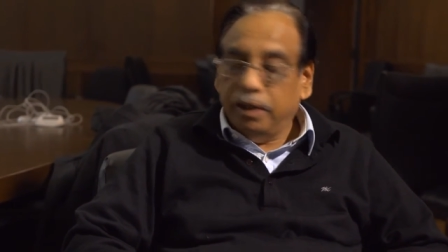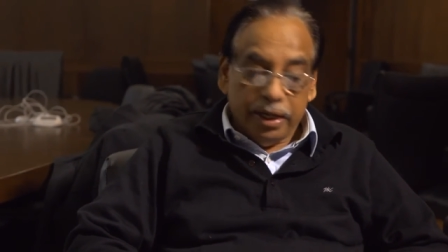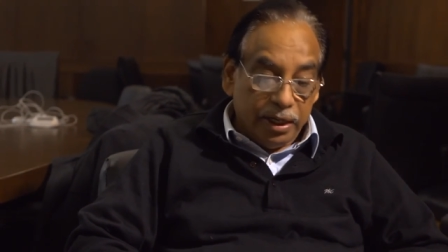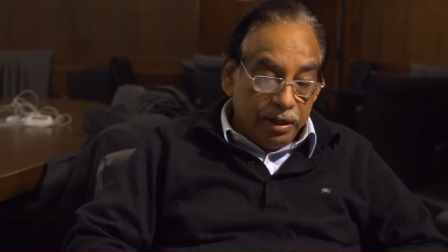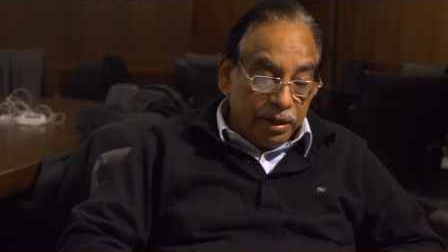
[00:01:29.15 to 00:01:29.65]

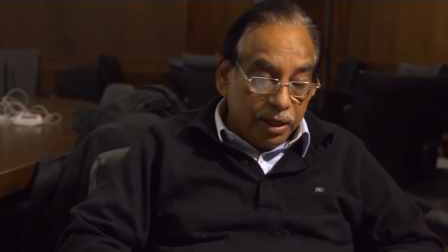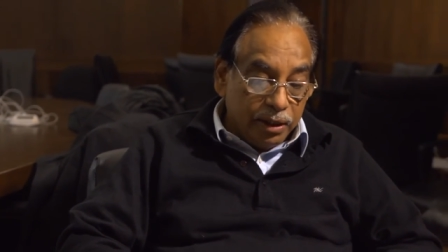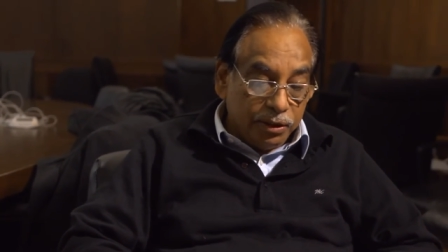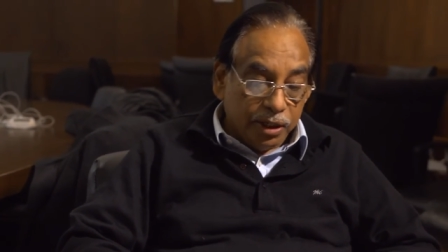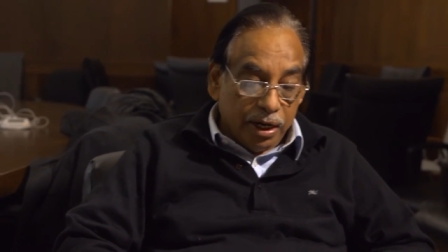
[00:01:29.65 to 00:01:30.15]
like
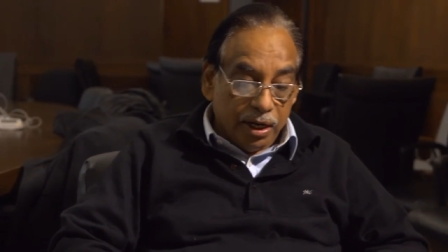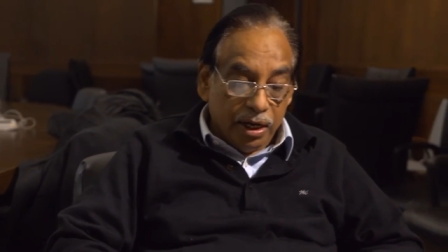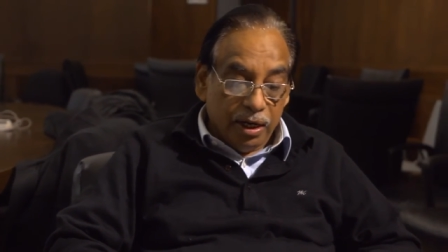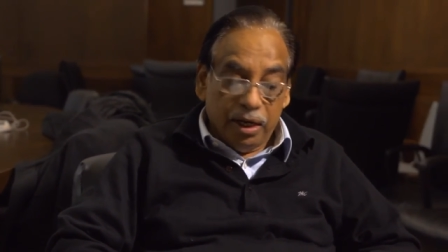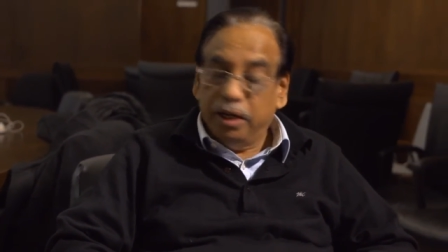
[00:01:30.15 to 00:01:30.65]
India,
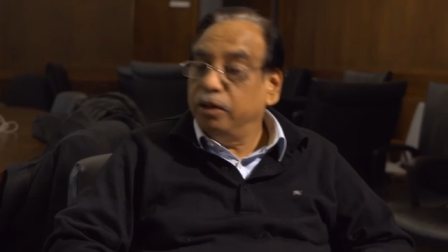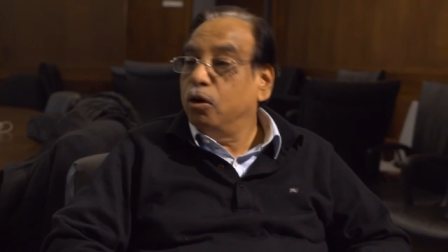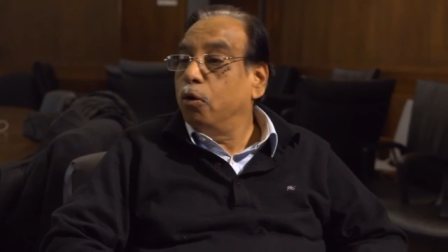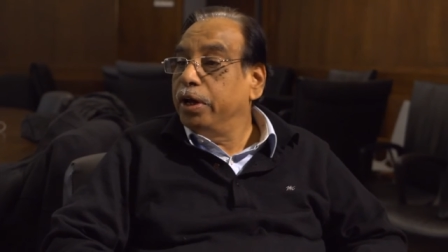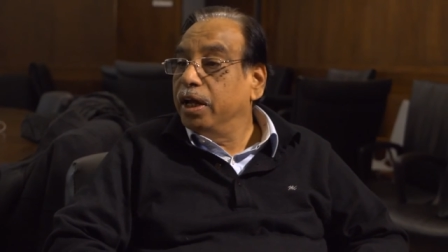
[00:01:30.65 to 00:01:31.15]
China, and
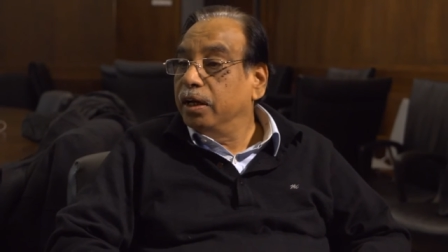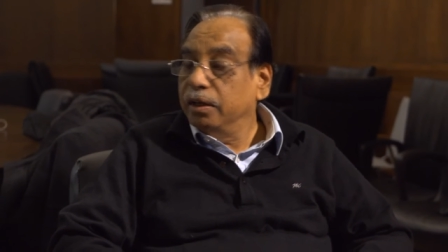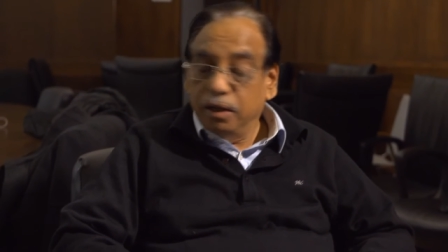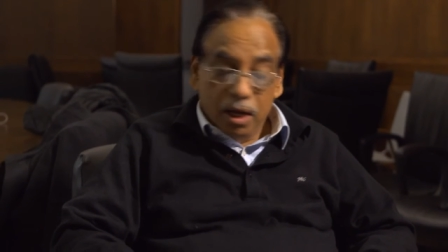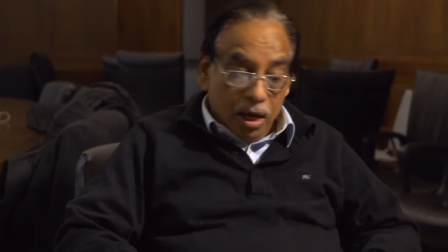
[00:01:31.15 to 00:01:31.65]

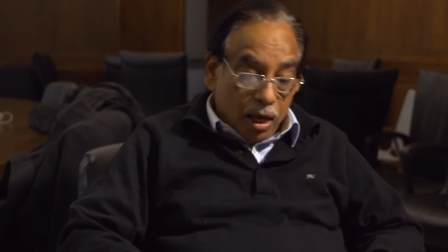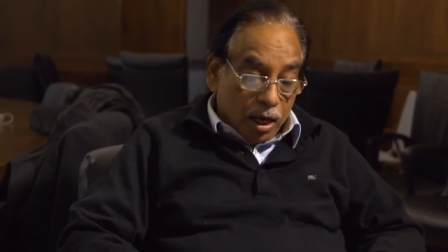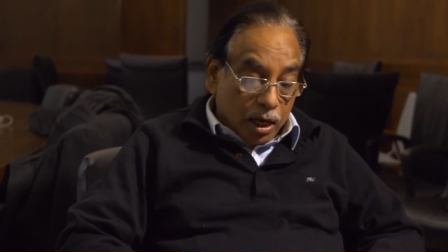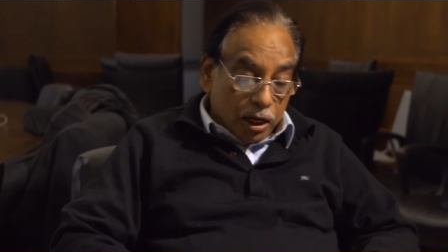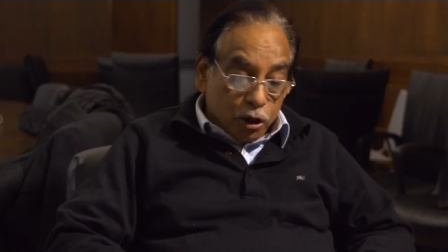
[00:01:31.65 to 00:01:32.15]
Korea,
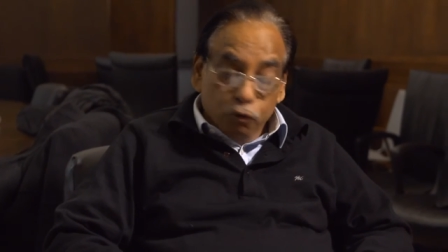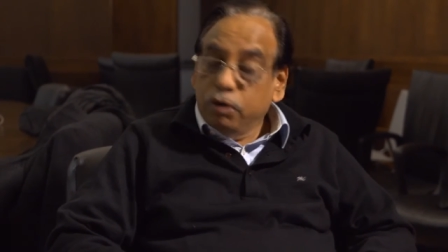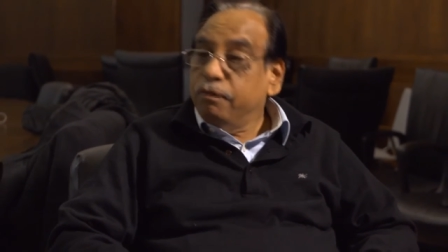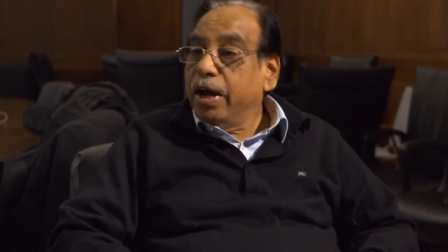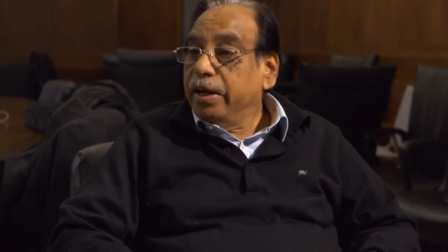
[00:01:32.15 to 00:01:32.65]
you
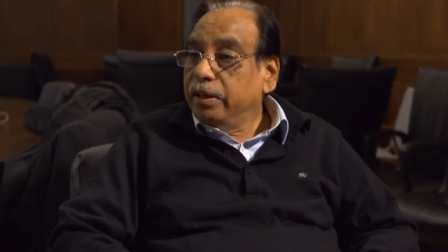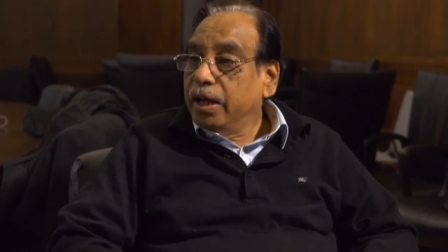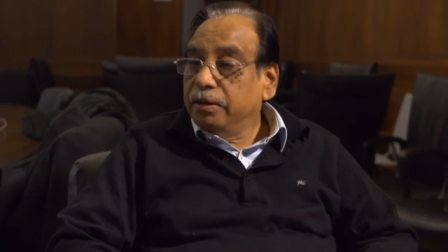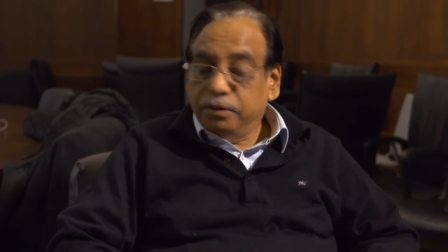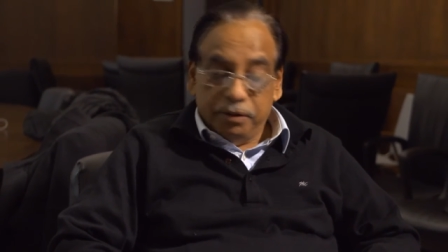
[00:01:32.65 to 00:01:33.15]
will find
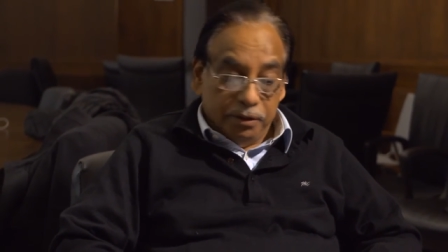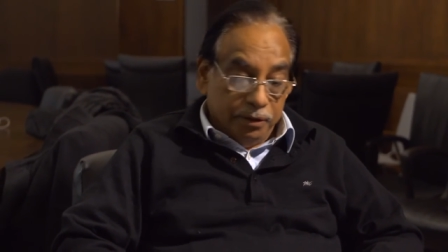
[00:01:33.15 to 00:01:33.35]
that